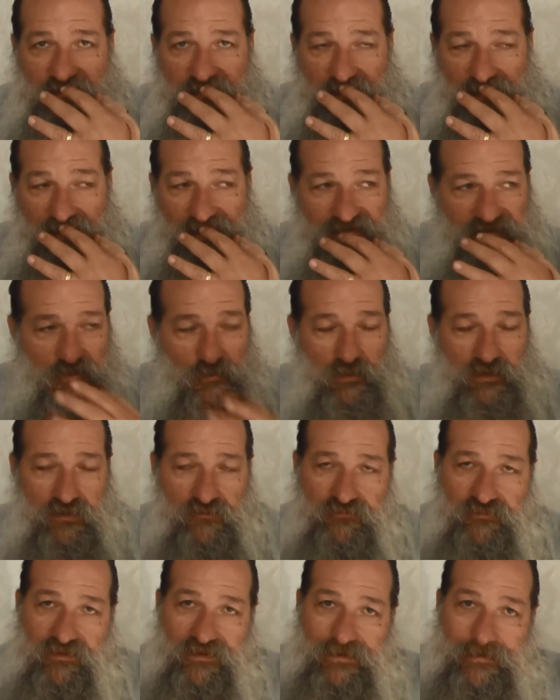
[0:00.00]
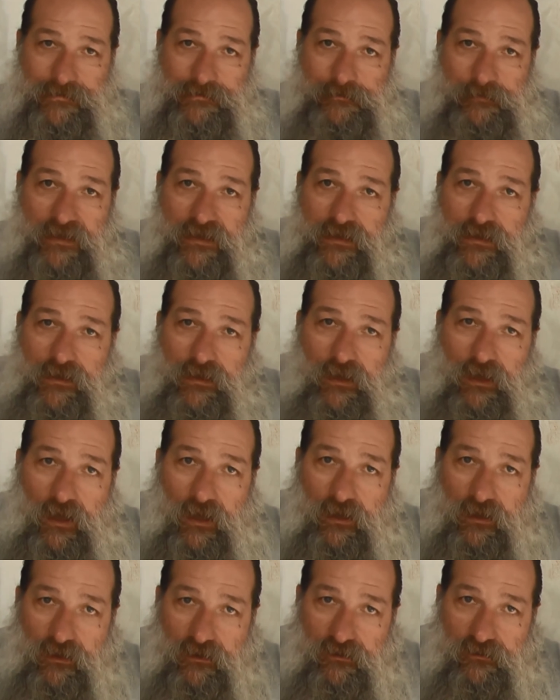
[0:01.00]
so that's a weird thing.
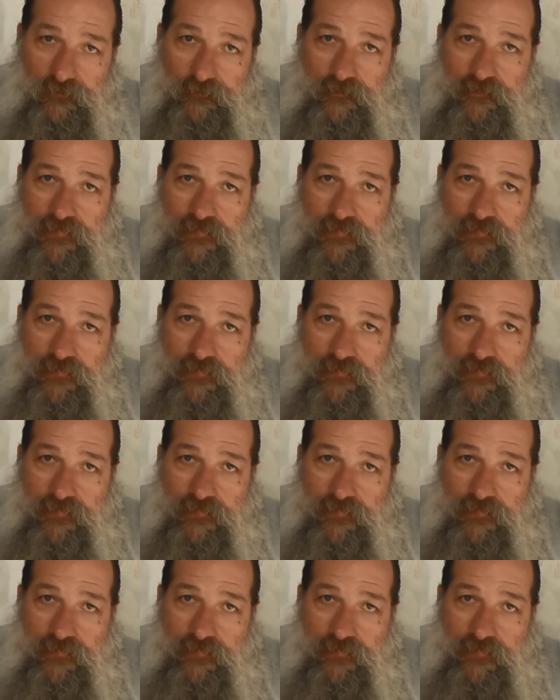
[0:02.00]
I